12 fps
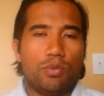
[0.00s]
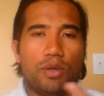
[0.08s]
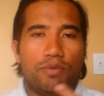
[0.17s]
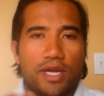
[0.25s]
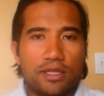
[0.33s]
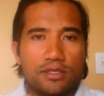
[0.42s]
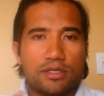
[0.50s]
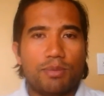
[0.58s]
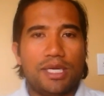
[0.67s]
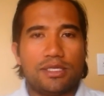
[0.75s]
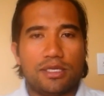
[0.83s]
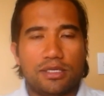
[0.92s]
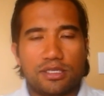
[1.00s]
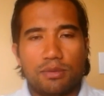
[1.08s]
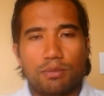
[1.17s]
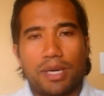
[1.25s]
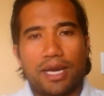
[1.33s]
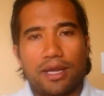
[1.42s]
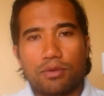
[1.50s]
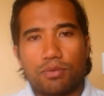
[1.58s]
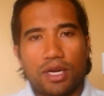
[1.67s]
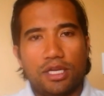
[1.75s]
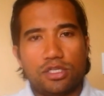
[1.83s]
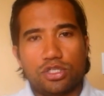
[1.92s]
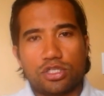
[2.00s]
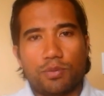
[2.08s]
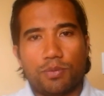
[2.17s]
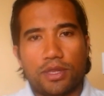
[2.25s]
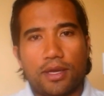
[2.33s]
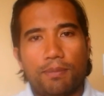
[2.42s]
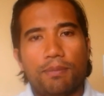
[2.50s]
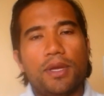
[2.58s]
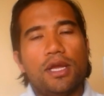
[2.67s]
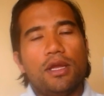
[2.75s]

We've got this amazing symbiotic relationship with them.